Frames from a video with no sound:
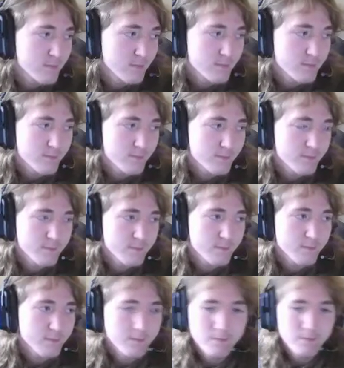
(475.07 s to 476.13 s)

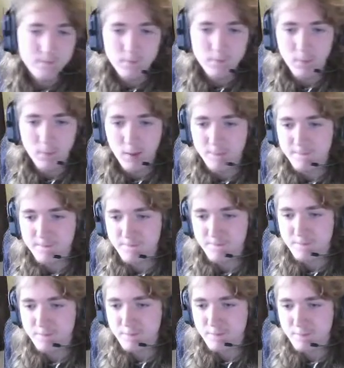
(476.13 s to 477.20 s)

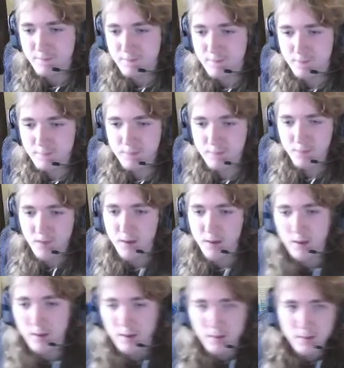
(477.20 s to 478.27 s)

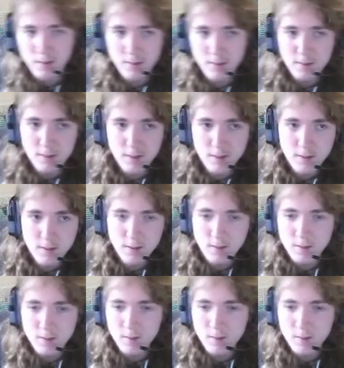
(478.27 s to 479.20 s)
[no speech]